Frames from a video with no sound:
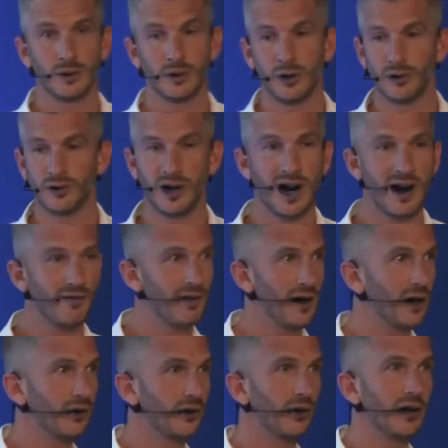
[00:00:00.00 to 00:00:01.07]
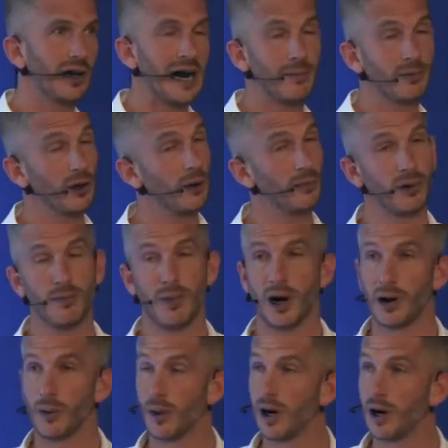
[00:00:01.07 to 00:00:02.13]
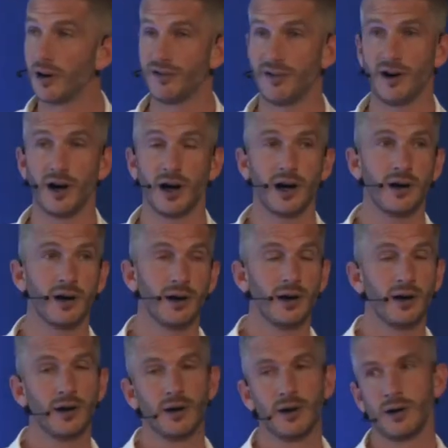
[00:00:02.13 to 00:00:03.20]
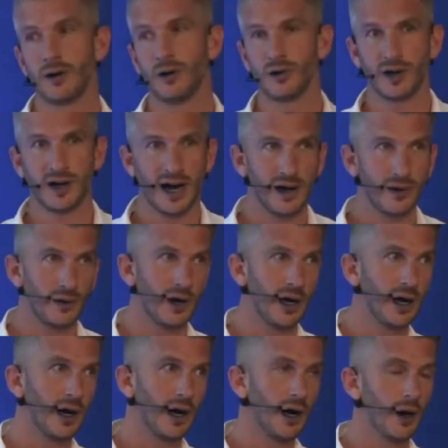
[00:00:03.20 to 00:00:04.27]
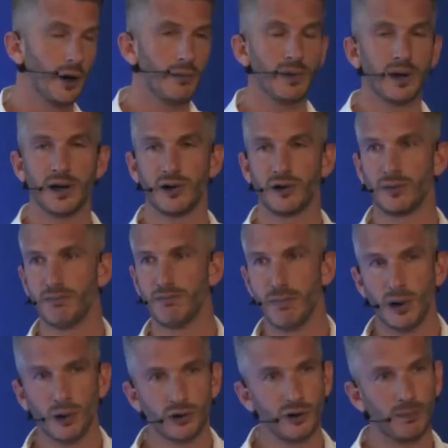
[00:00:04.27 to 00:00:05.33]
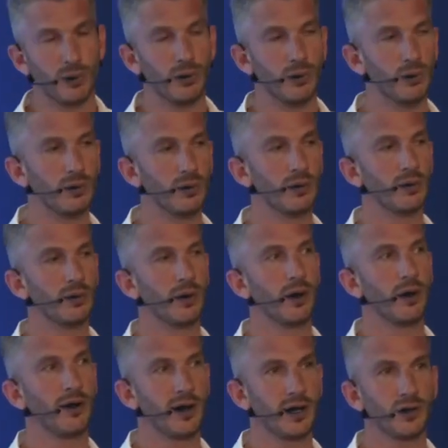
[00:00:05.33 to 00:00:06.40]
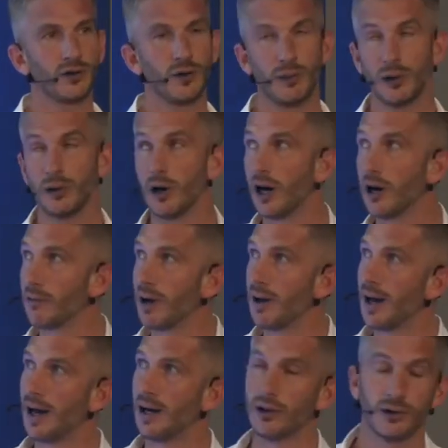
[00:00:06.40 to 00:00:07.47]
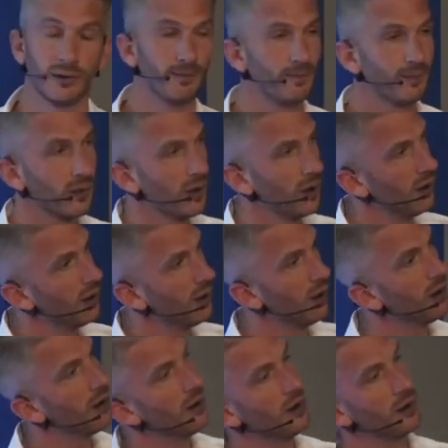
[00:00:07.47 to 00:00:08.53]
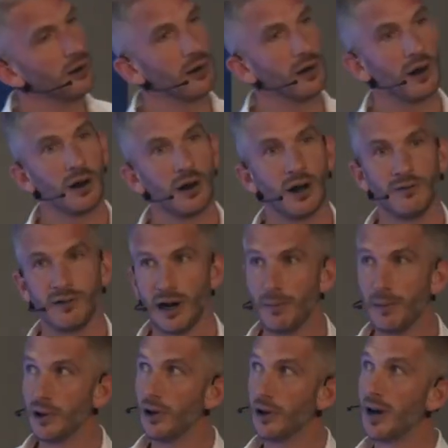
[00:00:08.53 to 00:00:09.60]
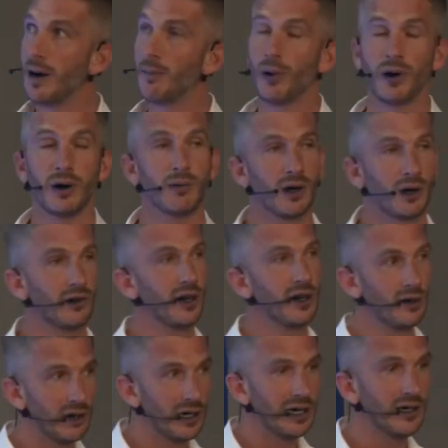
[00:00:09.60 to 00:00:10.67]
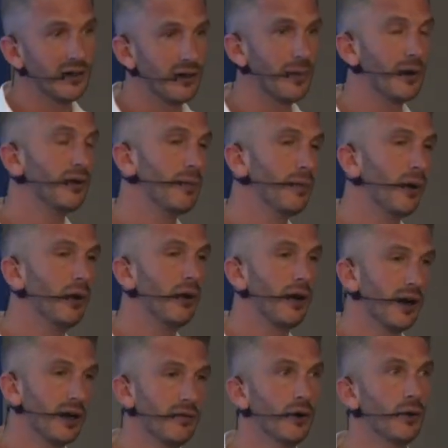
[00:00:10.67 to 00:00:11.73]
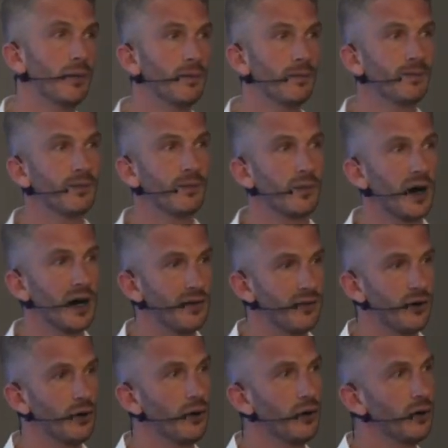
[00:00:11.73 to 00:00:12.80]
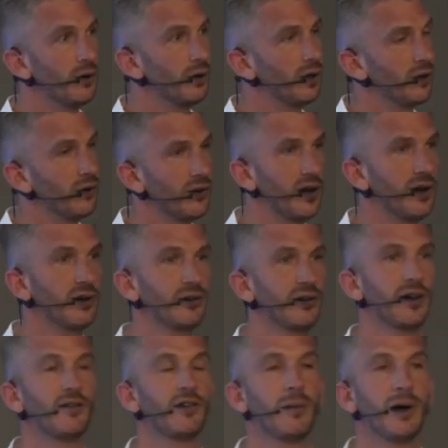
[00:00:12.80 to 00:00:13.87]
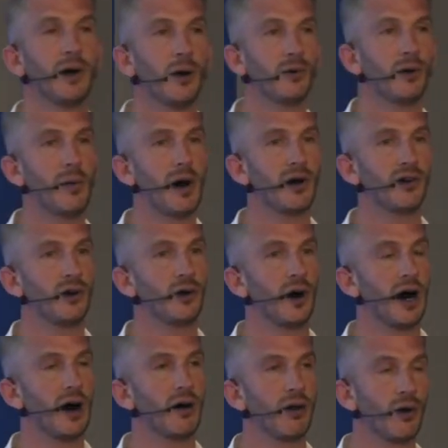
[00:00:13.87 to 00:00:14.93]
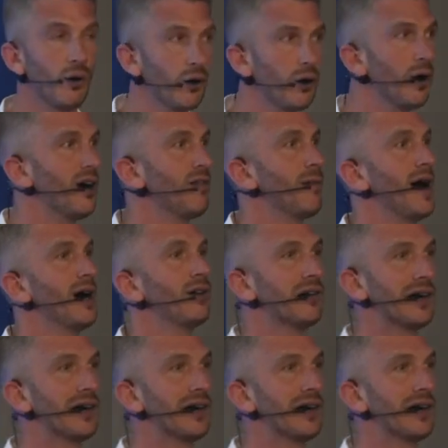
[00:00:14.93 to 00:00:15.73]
Using efflux on your laptop might work fine, using candlelight at home, but there's multiple things for blue light around the house. I've lumbered on that point because it really is the most important thing of all. And if you consider yourself to be optimizing your health, or you have bad